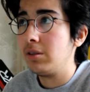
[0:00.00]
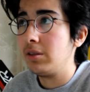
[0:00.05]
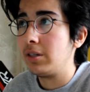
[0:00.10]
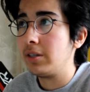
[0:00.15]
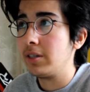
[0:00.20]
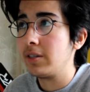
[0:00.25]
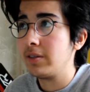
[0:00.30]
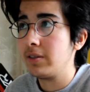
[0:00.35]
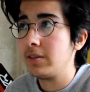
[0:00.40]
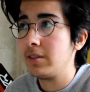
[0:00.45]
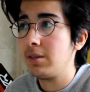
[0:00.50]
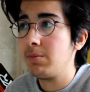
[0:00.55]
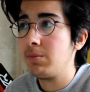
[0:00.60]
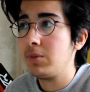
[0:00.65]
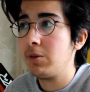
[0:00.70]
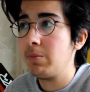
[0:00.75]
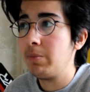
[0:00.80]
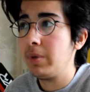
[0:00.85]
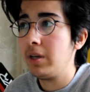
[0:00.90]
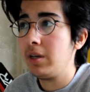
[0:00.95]
there doesn't seem
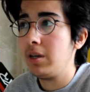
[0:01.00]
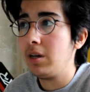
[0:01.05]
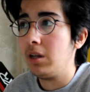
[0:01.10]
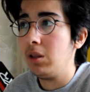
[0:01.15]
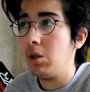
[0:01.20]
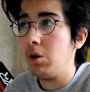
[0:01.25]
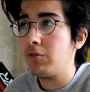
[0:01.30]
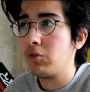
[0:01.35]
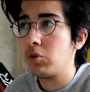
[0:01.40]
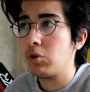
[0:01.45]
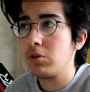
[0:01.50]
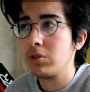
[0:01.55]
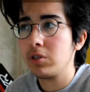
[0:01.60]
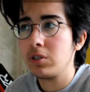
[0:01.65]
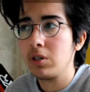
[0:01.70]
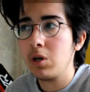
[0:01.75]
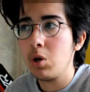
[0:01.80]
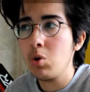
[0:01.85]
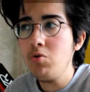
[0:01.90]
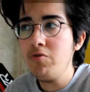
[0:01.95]
to be a lot of
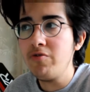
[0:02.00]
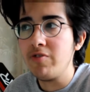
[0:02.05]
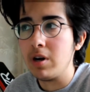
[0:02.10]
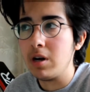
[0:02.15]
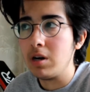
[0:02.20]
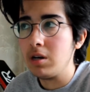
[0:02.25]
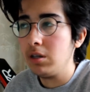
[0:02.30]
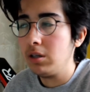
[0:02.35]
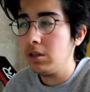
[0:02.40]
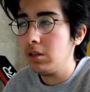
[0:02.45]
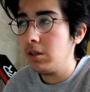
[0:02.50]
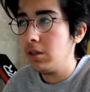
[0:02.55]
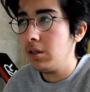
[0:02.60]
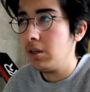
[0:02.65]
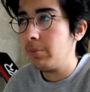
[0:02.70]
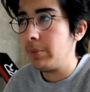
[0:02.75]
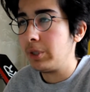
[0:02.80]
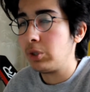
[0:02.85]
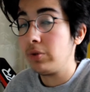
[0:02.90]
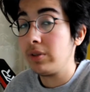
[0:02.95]
crossing over
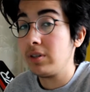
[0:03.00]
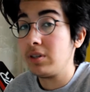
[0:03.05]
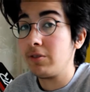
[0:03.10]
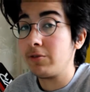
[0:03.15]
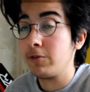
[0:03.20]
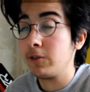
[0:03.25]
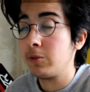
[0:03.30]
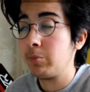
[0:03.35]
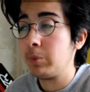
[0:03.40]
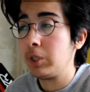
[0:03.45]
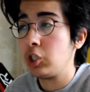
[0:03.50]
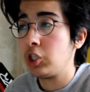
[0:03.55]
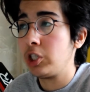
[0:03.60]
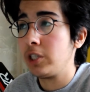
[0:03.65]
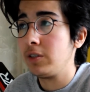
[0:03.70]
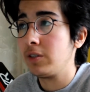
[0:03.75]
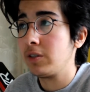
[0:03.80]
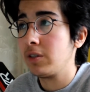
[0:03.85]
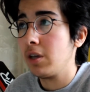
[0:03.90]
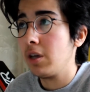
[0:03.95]
between the different
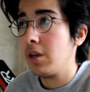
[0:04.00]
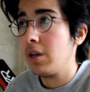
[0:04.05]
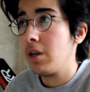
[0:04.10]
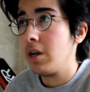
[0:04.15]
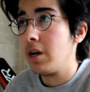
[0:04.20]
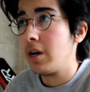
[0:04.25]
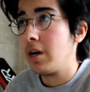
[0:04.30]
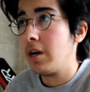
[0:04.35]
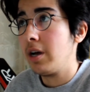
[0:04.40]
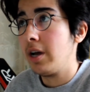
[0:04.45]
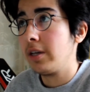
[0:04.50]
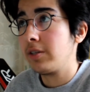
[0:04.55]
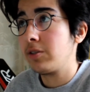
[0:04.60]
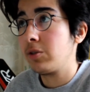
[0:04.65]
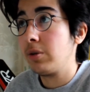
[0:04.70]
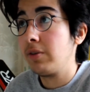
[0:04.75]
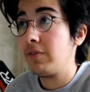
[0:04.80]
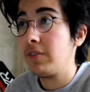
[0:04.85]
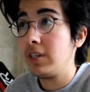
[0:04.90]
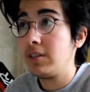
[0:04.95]
species.
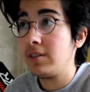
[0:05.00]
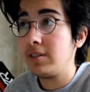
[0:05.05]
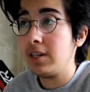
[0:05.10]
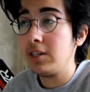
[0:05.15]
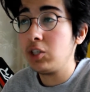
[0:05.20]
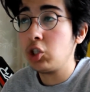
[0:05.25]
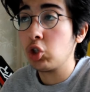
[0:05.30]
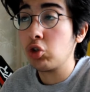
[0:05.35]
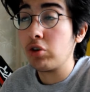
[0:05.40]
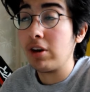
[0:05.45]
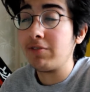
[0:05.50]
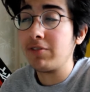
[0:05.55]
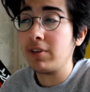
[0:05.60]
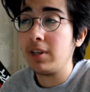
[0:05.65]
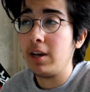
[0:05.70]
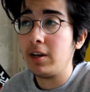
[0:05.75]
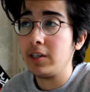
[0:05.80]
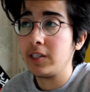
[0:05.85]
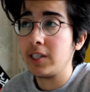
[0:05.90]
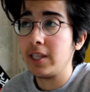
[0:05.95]
So if they stay
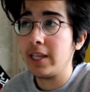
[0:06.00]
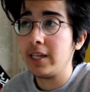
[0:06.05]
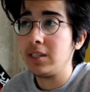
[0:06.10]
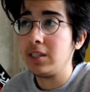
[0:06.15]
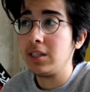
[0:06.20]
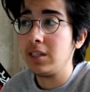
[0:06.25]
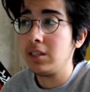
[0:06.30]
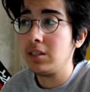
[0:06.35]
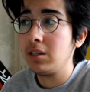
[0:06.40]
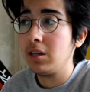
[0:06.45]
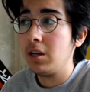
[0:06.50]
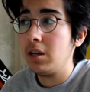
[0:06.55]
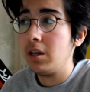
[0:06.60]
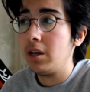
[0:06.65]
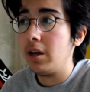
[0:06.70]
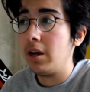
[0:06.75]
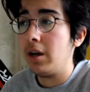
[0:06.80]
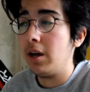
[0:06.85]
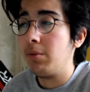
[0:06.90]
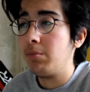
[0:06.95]
geographically isolated,
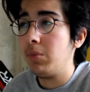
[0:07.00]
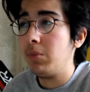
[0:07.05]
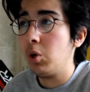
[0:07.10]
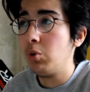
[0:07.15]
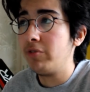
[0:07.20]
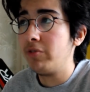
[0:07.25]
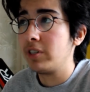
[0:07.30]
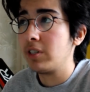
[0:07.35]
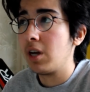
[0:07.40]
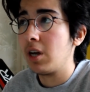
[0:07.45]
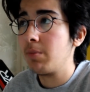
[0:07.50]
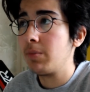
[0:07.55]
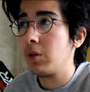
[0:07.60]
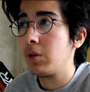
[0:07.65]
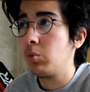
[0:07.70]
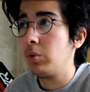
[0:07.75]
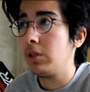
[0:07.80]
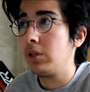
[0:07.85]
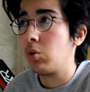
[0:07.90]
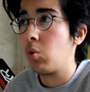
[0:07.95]
over time
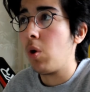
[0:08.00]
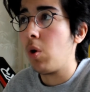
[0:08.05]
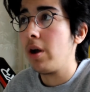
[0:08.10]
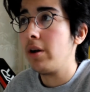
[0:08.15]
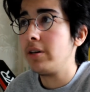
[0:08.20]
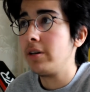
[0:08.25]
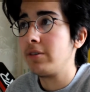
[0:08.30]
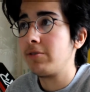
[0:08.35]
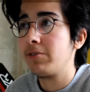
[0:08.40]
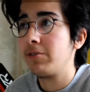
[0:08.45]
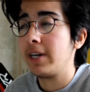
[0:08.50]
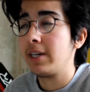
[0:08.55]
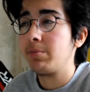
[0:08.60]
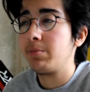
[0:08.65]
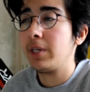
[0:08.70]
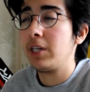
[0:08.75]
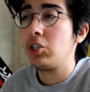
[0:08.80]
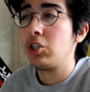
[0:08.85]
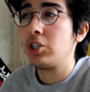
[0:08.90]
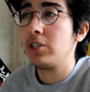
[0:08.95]
they will acquire different
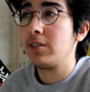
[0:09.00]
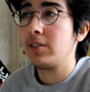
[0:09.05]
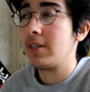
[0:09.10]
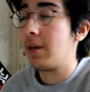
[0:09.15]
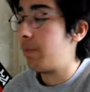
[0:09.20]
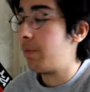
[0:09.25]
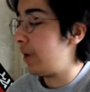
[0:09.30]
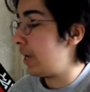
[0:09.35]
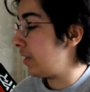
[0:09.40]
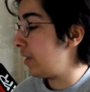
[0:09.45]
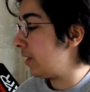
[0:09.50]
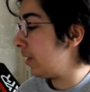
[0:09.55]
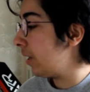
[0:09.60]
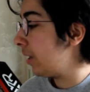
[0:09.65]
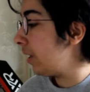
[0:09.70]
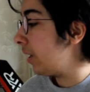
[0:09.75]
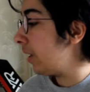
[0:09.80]
adaptations that may